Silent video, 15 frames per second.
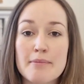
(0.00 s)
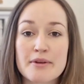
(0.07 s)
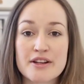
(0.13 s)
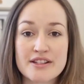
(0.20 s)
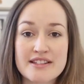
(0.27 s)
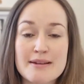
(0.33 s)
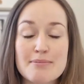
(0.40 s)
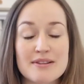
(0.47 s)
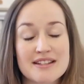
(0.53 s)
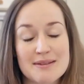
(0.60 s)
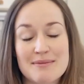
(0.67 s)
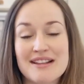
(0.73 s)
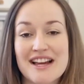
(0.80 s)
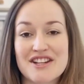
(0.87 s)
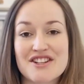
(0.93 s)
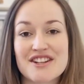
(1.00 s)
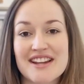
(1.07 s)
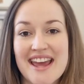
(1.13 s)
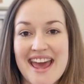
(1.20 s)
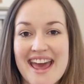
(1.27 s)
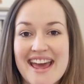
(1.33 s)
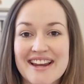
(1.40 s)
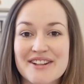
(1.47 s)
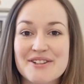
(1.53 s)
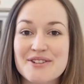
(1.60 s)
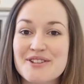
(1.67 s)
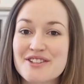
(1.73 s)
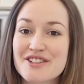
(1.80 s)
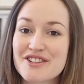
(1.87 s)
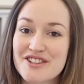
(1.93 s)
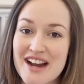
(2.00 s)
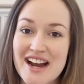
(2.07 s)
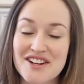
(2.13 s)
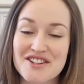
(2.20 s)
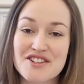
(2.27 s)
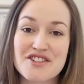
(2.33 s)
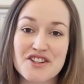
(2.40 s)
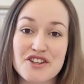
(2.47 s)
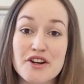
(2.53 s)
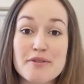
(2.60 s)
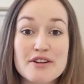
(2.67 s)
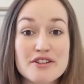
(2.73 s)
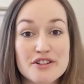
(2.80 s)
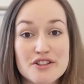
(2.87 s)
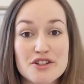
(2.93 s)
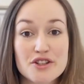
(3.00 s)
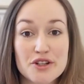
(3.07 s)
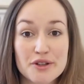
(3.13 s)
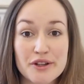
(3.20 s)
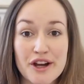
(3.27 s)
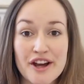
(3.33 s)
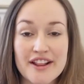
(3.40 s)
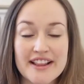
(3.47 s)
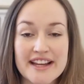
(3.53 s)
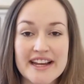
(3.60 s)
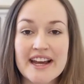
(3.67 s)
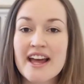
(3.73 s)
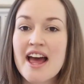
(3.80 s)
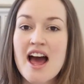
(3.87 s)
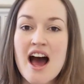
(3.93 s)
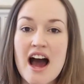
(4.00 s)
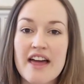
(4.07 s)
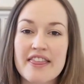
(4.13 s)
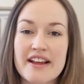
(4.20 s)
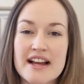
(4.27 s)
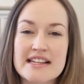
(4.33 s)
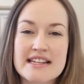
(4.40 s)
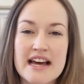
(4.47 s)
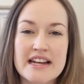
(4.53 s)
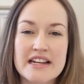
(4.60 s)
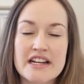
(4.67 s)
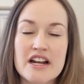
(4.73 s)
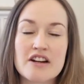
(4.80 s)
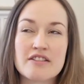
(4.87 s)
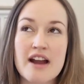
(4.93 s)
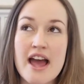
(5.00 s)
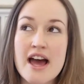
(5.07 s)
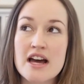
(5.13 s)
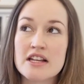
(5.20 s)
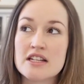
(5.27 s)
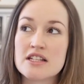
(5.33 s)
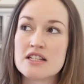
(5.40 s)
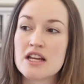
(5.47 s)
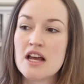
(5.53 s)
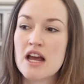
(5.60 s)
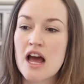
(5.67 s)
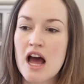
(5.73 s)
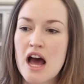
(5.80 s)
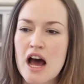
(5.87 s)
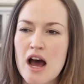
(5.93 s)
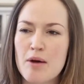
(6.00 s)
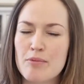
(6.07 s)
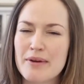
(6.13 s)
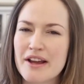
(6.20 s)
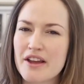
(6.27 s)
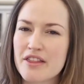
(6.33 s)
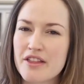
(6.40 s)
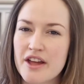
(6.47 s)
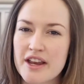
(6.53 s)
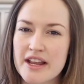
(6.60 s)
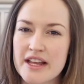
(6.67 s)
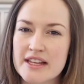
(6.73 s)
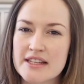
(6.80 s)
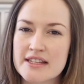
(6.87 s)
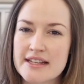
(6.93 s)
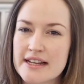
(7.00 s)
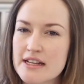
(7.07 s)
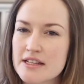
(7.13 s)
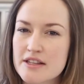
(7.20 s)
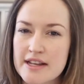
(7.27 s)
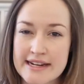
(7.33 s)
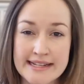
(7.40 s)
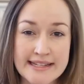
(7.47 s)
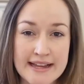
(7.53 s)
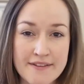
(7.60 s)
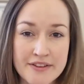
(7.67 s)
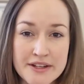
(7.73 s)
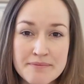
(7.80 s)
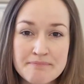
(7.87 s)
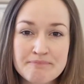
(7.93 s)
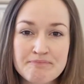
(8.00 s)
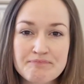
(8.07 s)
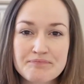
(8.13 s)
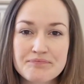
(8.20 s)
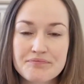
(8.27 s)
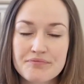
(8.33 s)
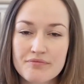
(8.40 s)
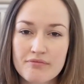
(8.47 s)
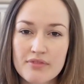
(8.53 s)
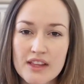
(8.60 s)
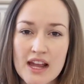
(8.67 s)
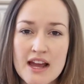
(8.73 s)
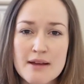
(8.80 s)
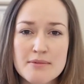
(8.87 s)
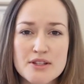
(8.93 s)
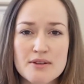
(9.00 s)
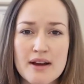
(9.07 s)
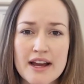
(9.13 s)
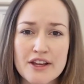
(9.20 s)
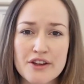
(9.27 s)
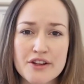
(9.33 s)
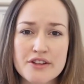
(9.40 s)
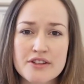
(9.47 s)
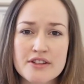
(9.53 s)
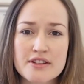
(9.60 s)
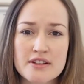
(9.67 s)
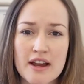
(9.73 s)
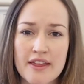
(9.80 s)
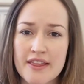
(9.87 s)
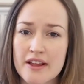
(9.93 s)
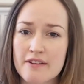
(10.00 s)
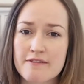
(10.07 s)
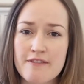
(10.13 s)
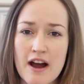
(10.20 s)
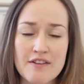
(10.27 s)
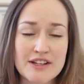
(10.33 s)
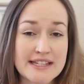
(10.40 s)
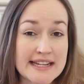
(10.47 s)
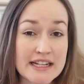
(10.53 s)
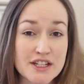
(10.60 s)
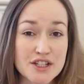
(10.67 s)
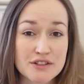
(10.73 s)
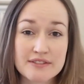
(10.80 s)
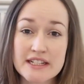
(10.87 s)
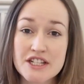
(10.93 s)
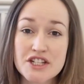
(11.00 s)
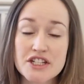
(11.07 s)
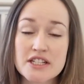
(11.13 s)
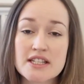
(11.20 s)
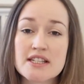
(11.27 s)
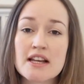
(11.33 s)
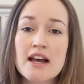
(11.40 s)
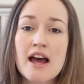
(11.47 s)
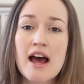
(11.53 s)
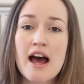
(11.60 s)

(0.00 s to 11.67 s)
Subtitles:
because nipple stimulation can cause contractions, so you don't want to do it too early. I think I started around week 36, 37. So I used, I think, 5 or 6 syringes